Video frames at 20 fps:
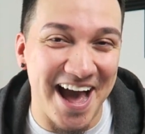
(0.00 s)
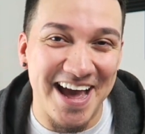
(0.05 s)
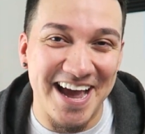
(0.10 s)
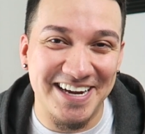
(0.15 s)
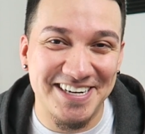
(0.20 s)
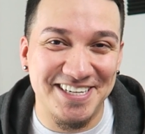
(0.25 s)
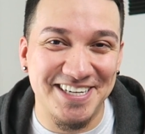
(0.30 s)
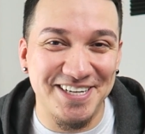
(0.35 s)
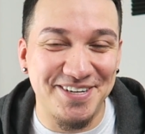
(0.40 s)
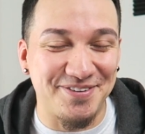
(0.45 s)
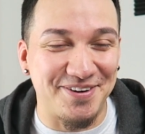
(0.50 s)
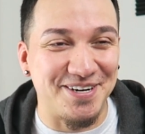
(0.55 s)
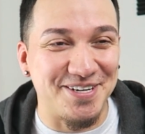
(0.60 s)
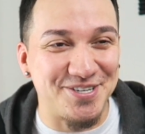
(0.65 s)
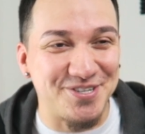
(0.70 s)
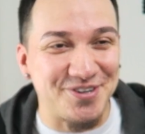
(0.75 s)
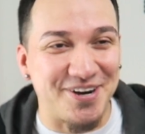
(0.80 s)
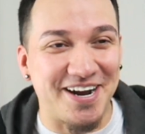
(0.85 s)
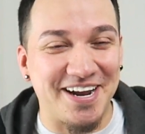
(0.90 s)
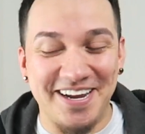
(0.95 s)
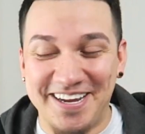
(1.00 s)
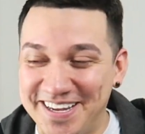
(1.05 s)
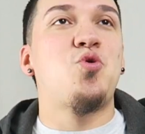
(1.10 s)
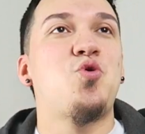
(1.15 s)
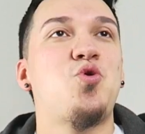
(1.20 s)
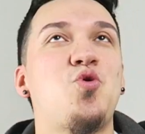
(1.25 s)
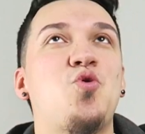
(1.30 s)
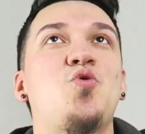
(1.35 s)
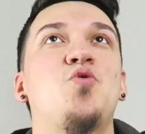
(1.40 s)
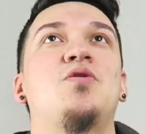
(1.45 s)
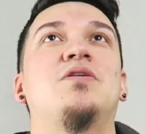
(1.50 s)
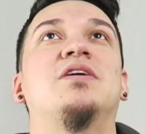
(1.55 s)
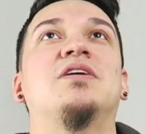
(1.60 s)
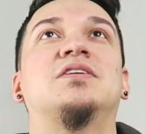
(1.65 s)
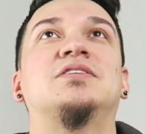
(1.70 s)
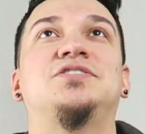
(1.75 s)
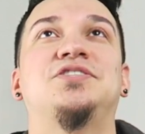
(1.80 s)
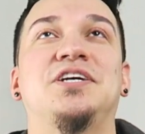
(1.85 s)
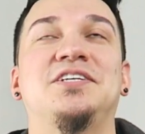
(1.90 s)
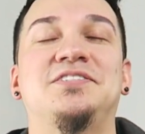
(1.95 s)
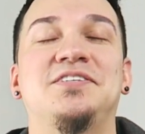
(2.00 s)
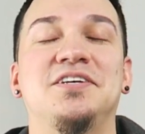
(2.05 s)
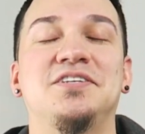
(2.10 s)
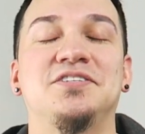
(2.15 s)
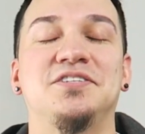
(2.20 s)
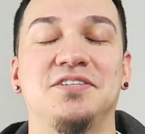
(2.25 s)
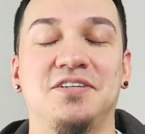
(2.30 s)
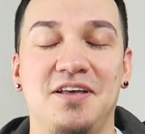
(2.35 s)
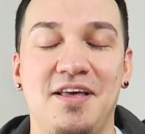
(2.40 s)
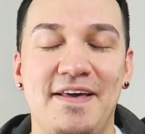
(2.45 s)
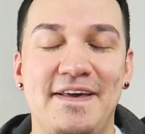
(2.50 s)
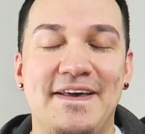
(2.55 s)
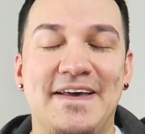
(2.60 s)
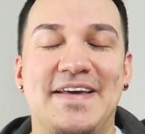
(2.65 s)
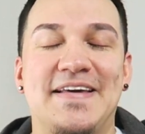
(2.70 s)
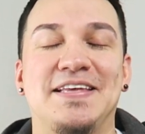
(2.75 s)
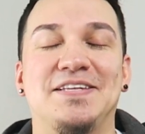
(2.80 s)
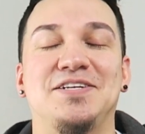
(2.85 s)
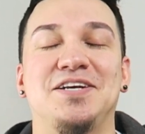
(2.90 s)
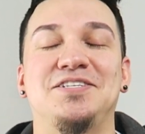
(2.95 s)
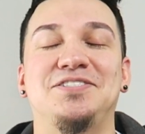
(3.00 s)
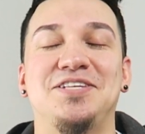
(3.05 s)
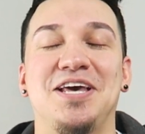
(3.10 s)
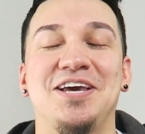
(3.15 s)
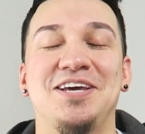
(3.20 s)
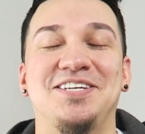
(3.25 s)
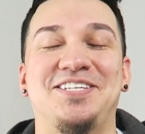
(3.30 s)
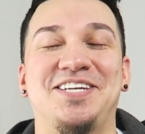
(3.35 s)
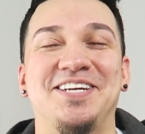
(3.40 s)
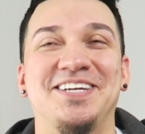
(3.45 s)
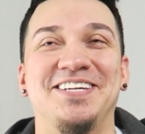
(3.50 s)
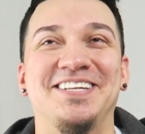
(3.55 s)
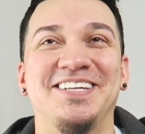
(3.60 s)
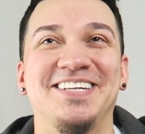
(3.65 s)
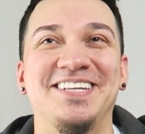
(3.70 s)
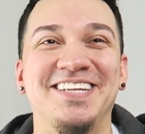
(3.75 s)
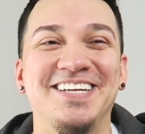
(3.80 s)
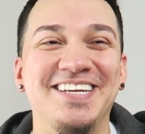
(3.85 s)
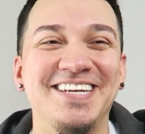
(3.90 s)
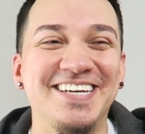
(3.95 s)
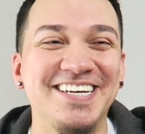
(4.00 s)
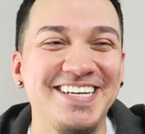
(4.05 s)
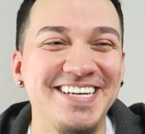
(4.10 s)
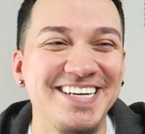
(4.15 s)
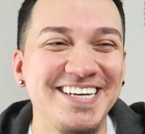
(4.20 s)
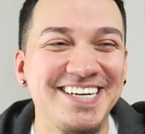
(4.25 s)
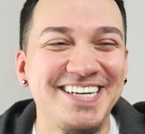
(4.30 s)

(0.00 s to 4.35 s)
I actually want to try it. Station, Jaystation, Jaystation.